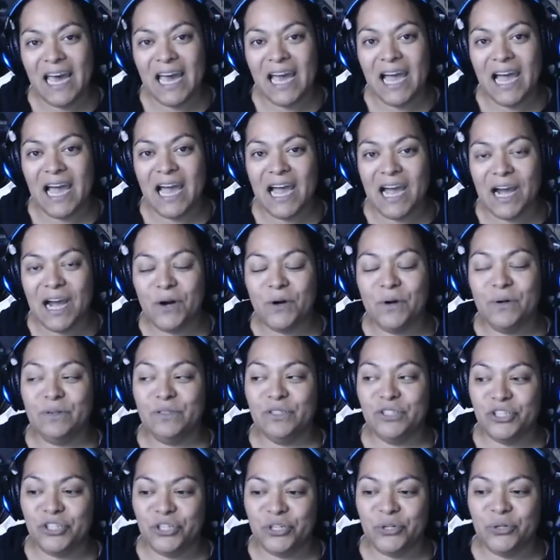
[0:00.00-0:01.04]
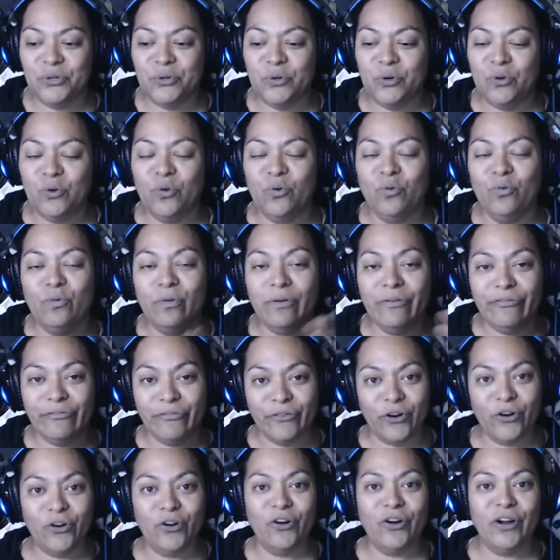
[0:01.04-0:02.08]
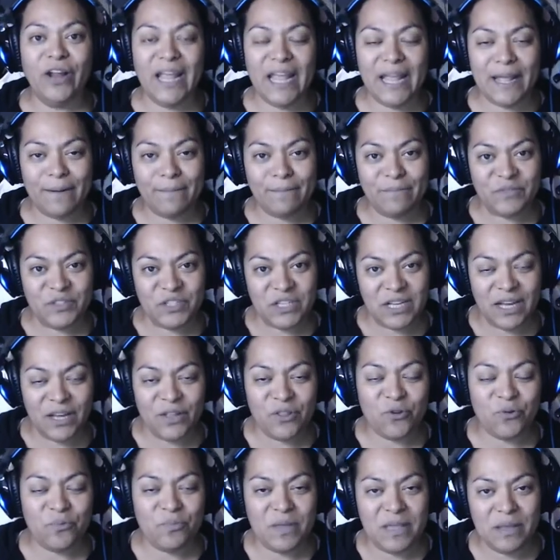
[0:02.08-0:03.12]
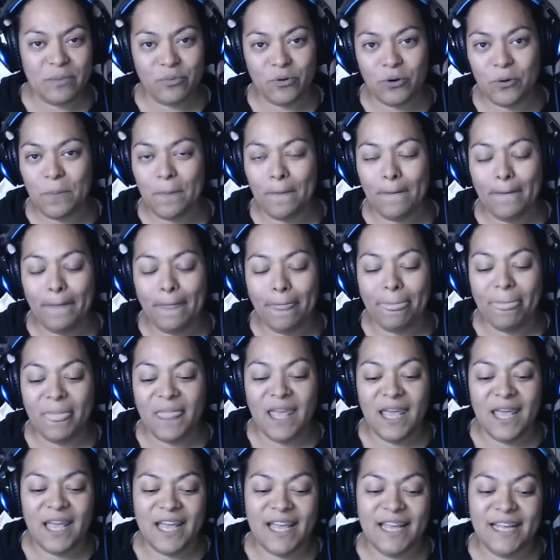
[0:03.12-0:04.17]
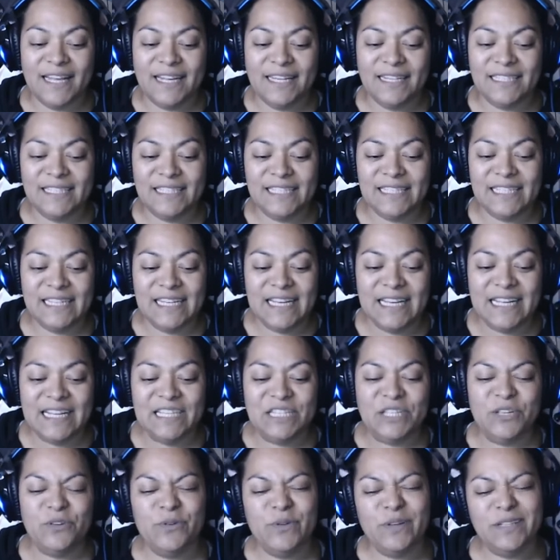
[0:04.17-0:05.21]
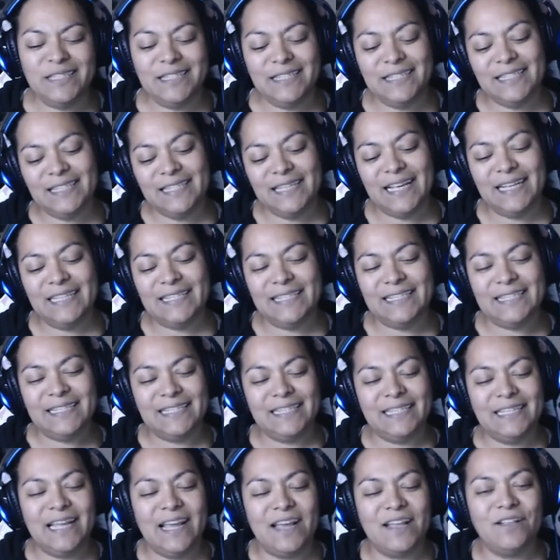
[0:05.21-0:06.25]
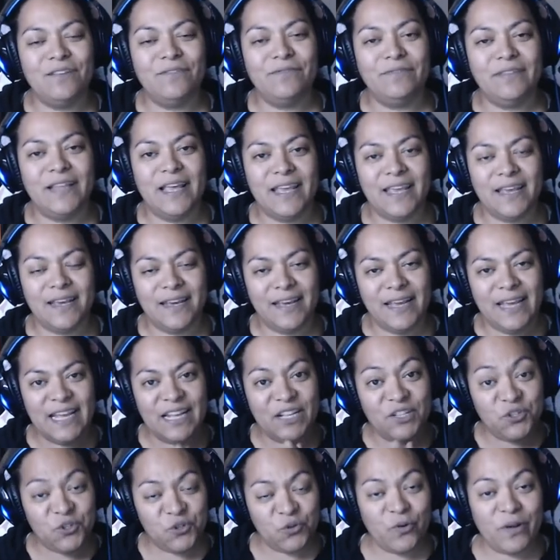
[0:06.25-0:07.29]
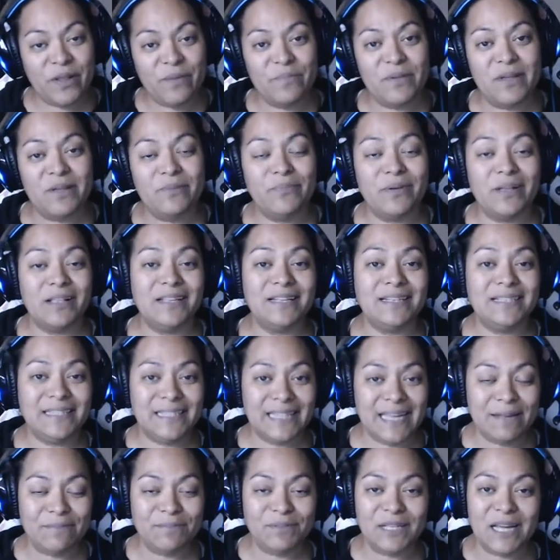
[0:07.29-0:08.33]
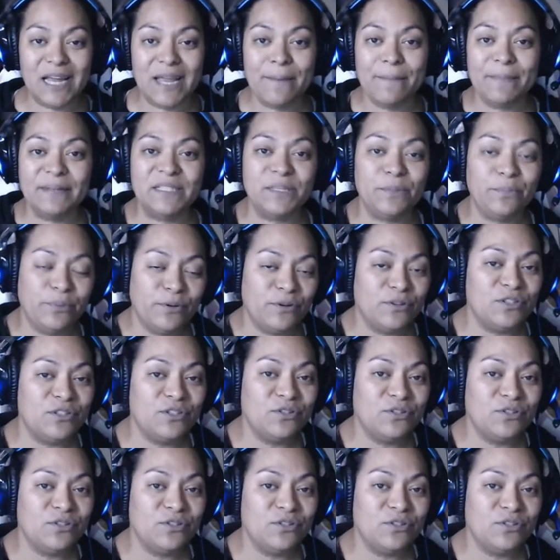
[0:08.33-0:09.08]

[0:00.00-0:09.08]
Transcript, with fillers: how to refer him to other people. And so it's it's kind of like an enjoyment, but at the same time it's a personal